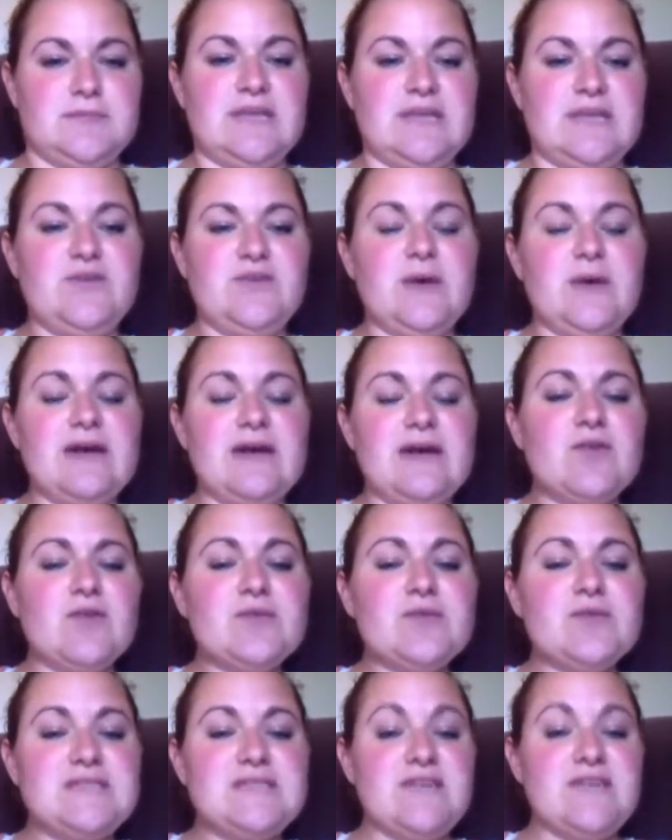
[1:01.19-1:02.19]
if you ever
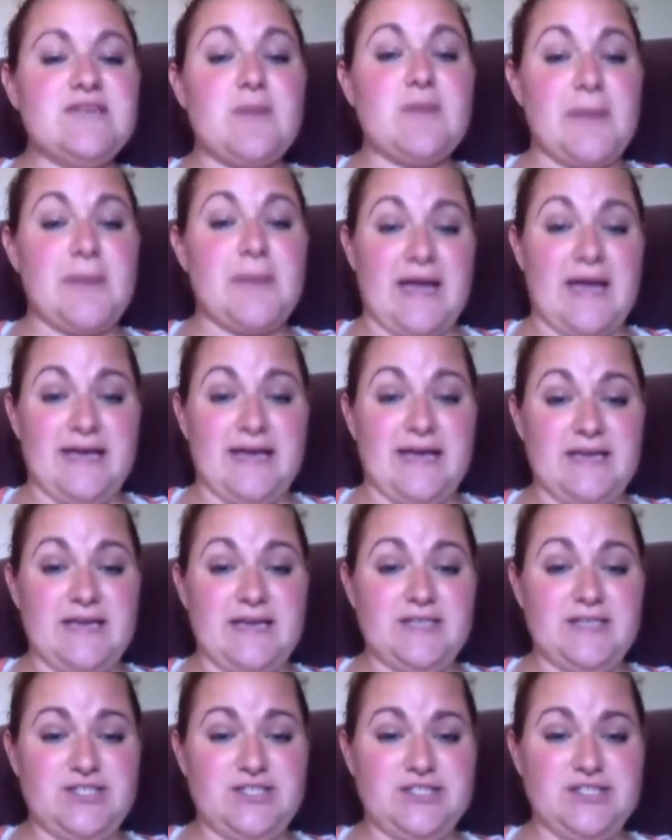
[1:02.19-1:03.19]
receive a
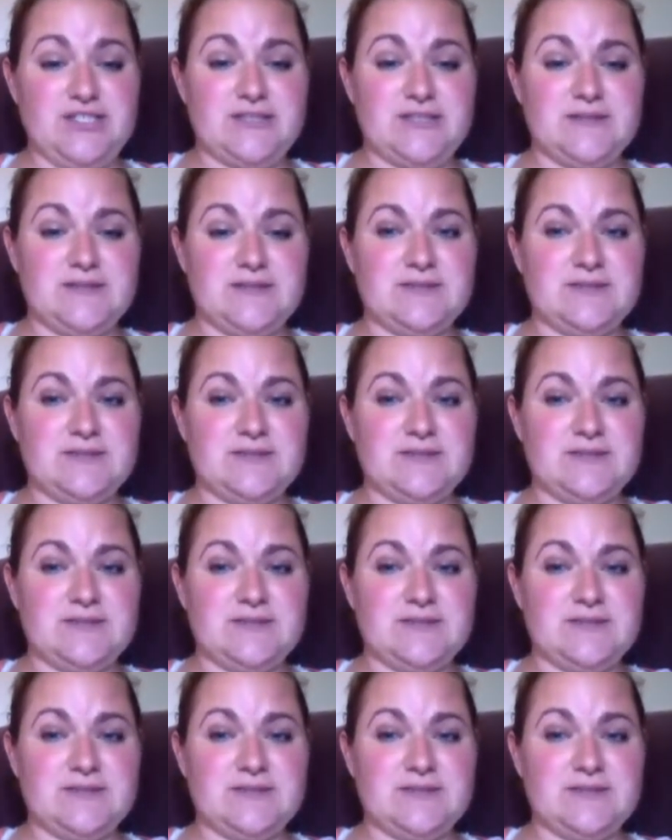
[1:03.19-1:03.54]
package,